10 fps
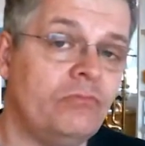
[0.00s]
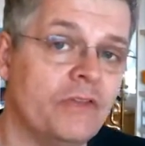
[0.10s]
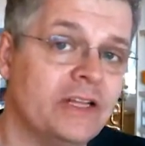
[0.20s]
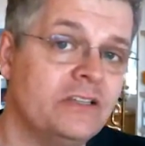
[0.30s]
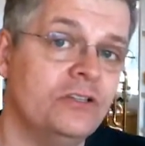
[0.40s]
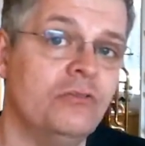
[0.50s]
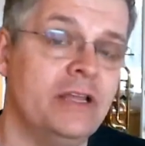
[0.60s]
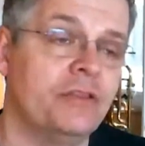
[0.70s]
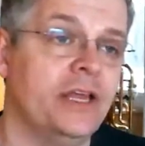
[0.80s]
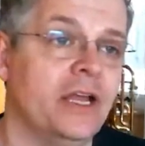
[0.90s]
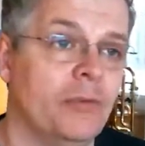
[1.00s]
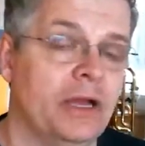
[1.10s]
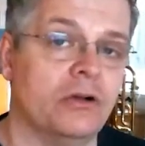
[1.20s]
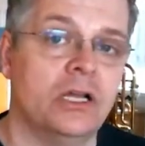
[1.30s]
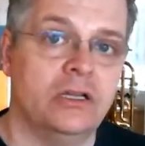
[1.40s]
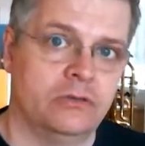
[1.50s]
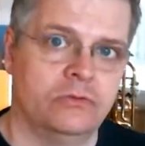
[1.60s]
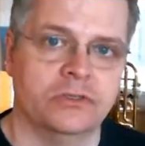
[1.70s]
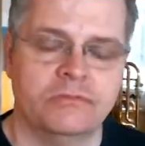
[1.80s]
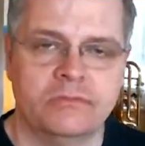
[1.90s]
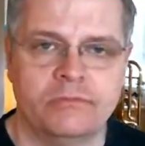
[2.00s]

And that's the great thing about, well,